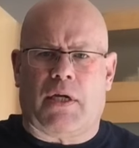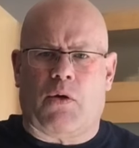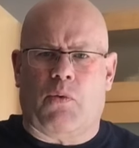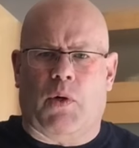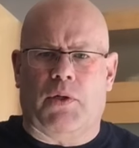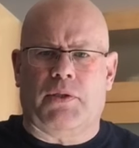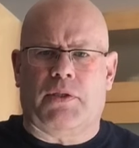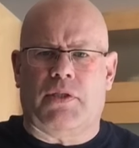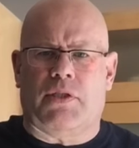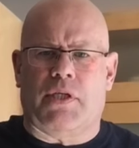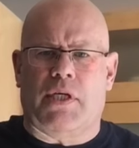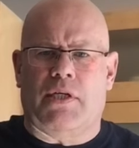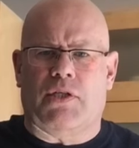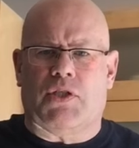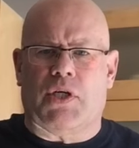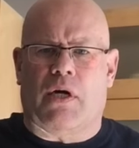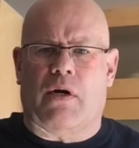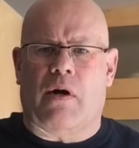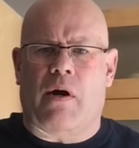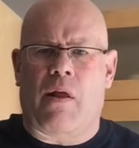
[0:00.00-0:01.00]

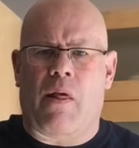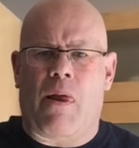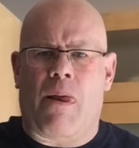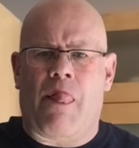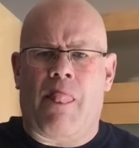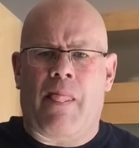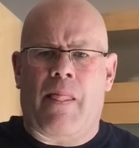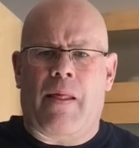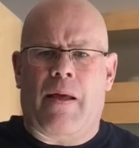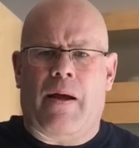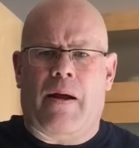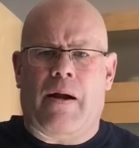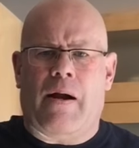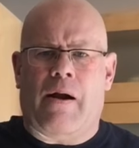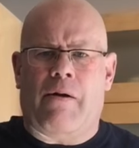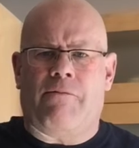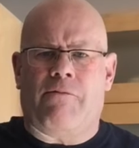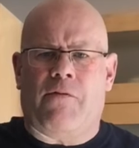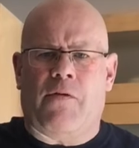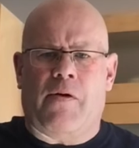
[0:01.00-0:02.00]
quantities are
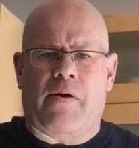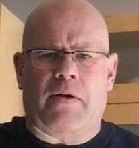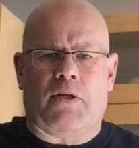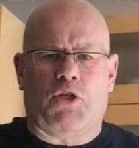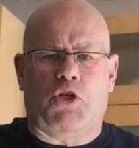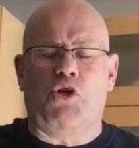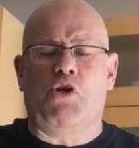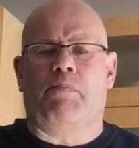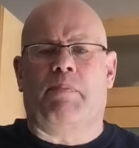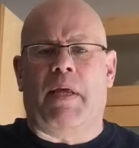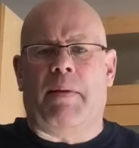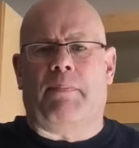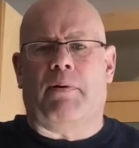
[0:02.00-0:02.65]
for 2